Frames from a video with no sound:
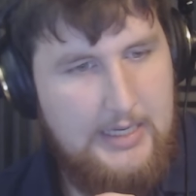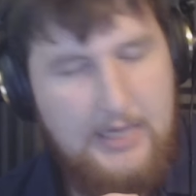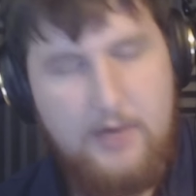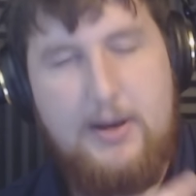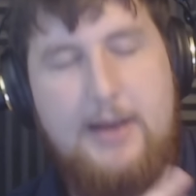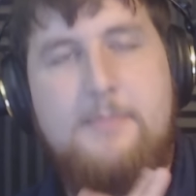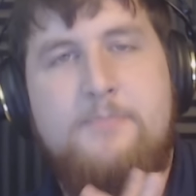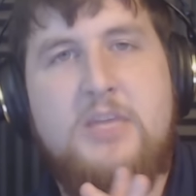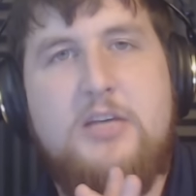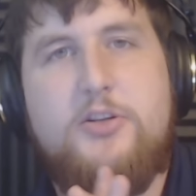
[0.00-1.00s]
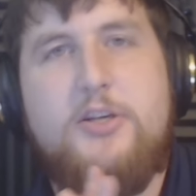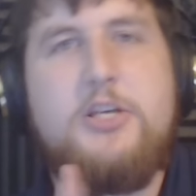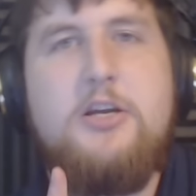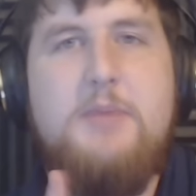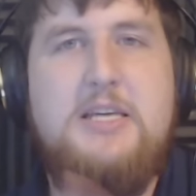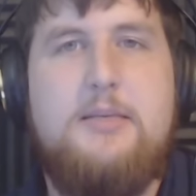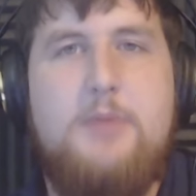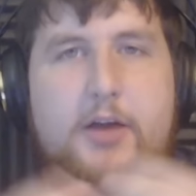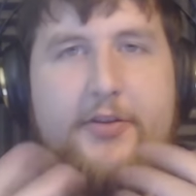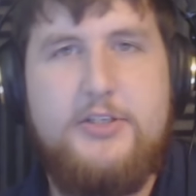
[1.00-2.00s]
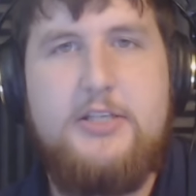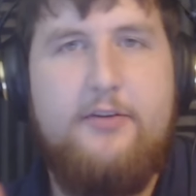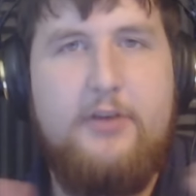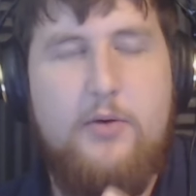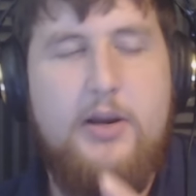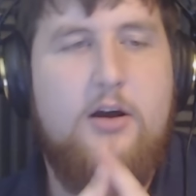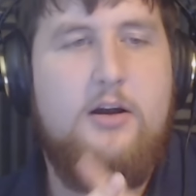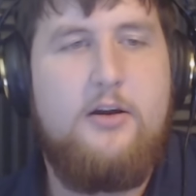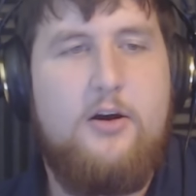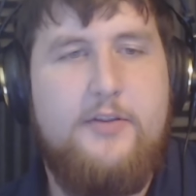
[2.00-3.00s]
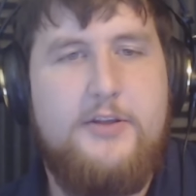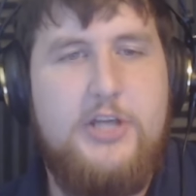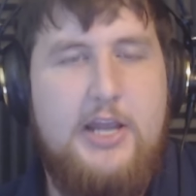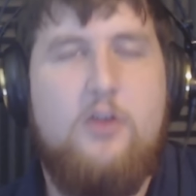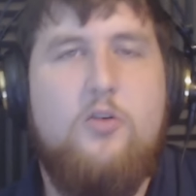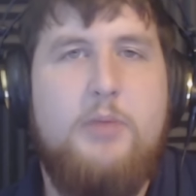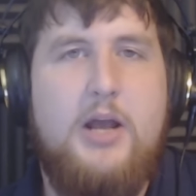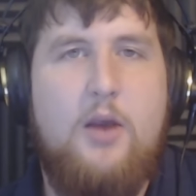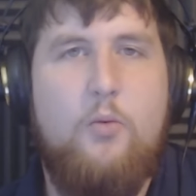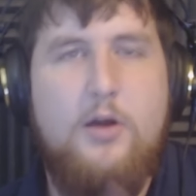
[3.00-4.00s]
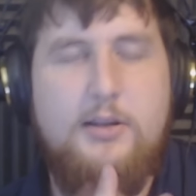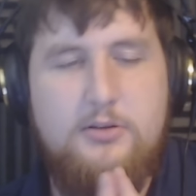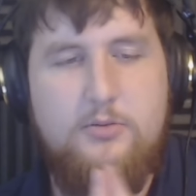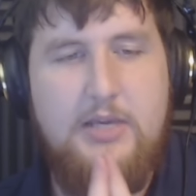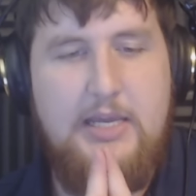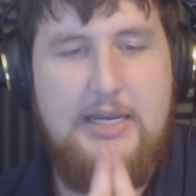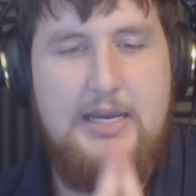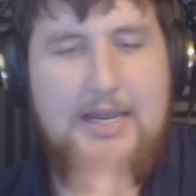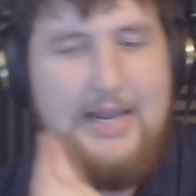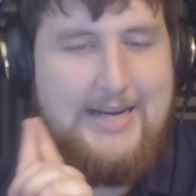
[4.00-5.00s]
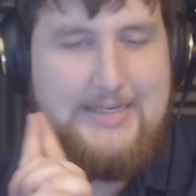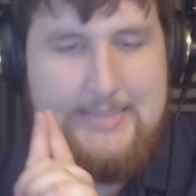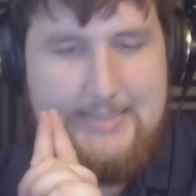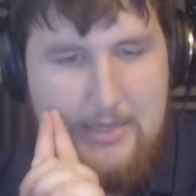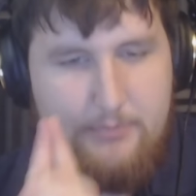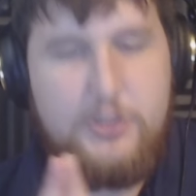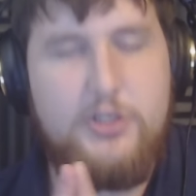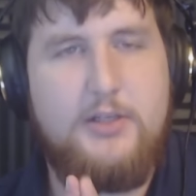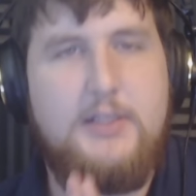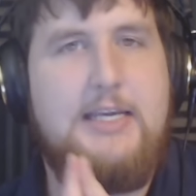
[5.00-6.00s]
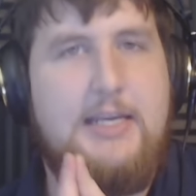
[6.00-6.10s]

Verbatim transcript: Anyway, so there's going to be some other stuff going on on the channel, but I want to be exceptionally